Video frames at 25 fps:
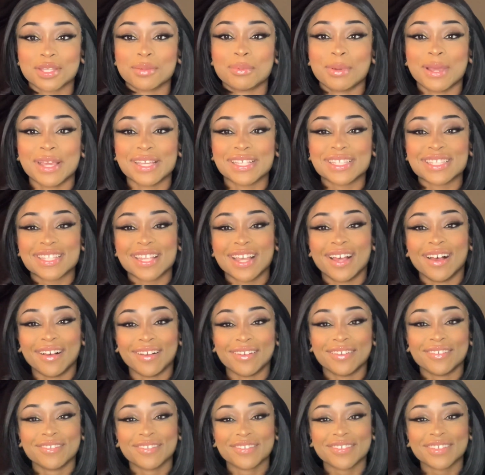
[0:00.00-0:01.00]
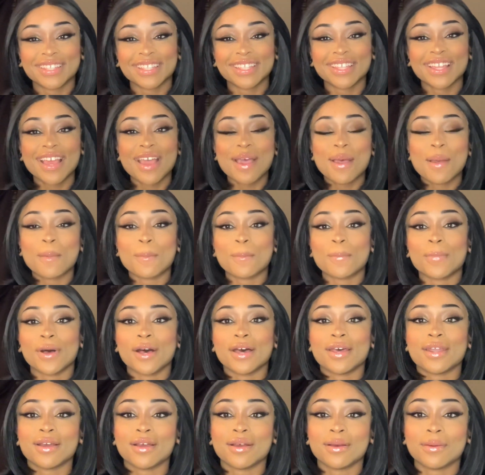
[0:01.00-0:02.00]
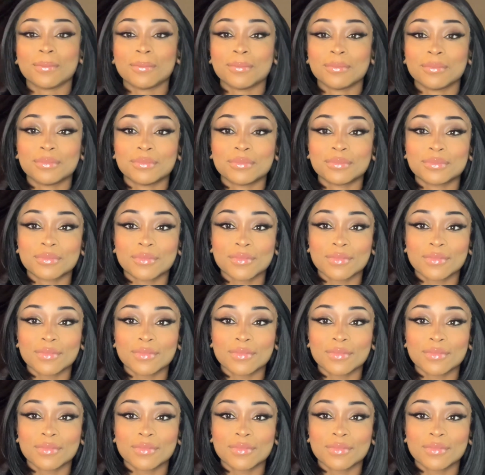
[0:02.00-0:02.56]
to myself, but um,